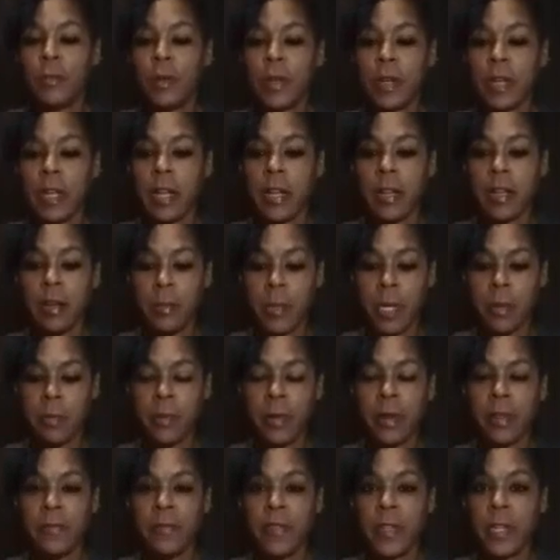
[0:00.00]
you know what I got coming
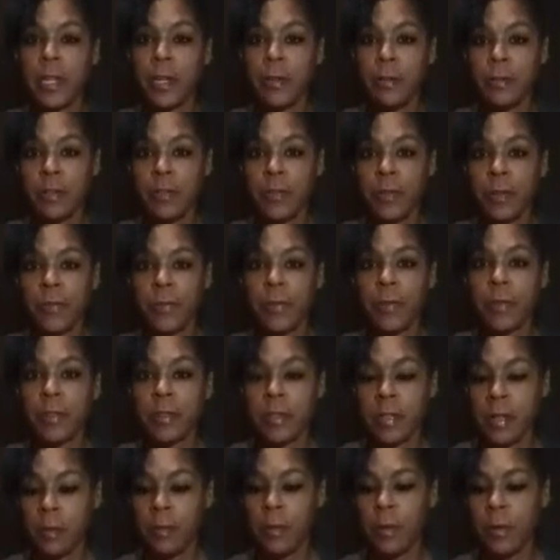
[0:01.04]
up on videos for the
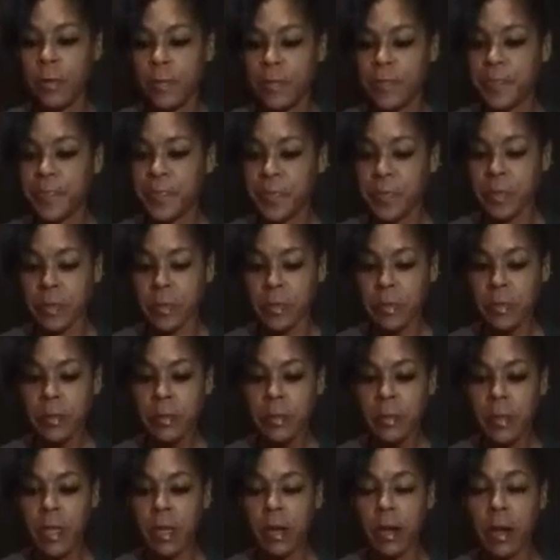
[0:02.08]
first couple.
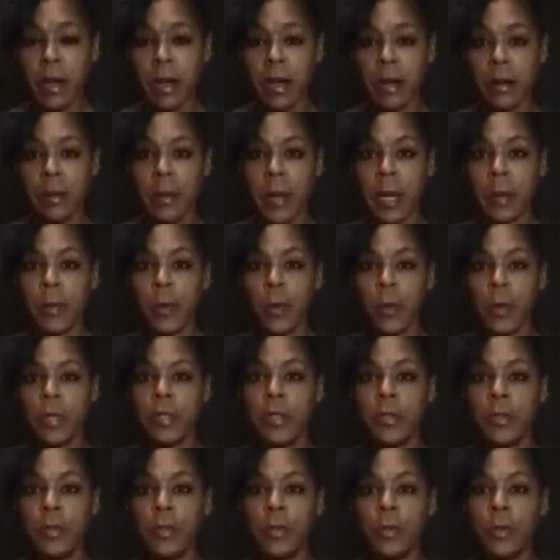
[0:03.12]
I'm
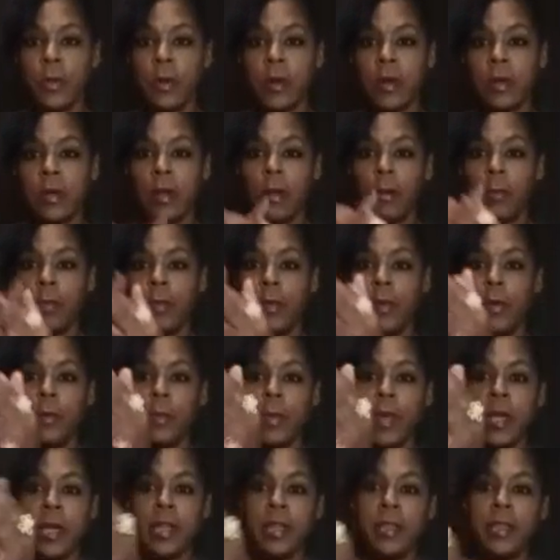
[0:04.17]
going to help
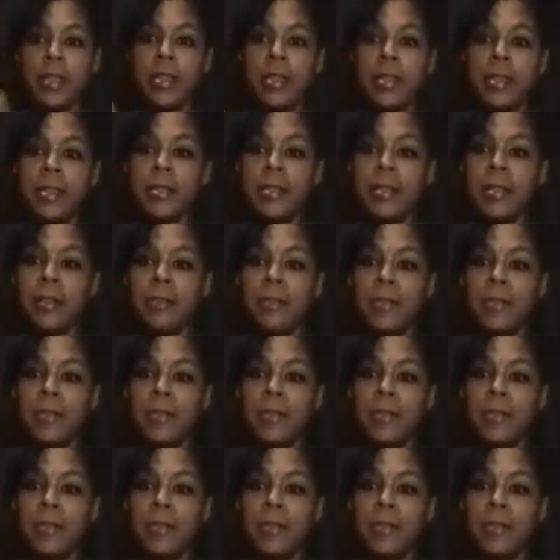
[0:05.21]
you make these